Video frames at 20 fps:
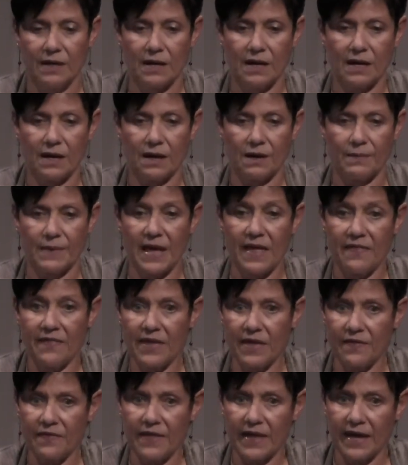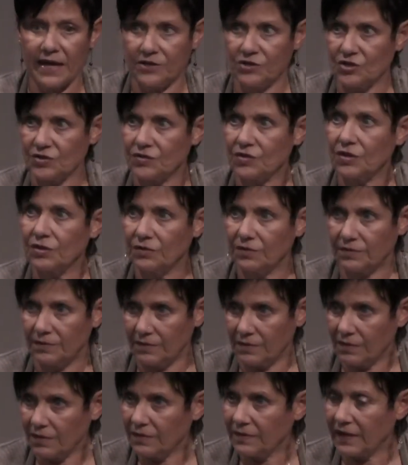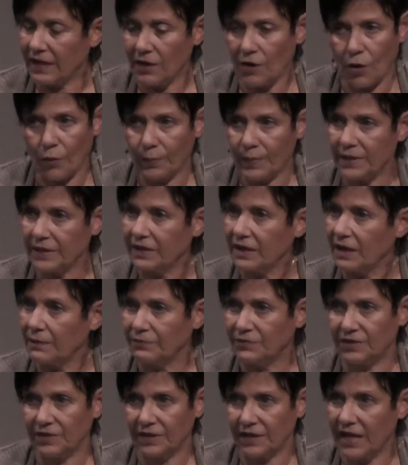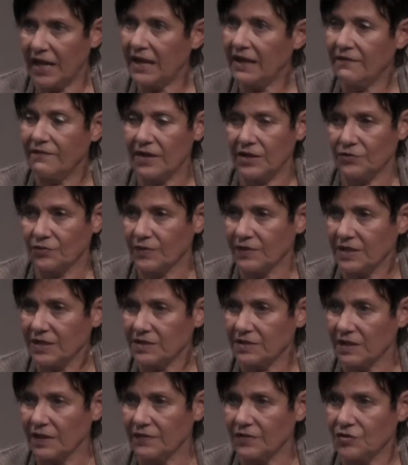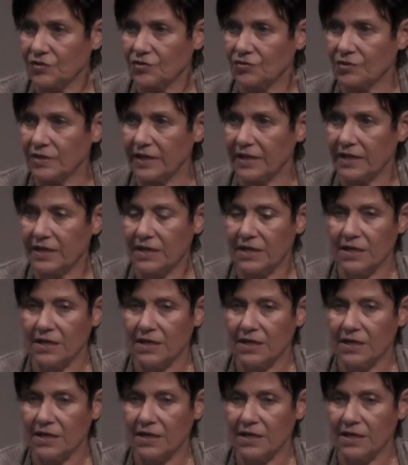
And then they opened it up to any veteran that's on the street.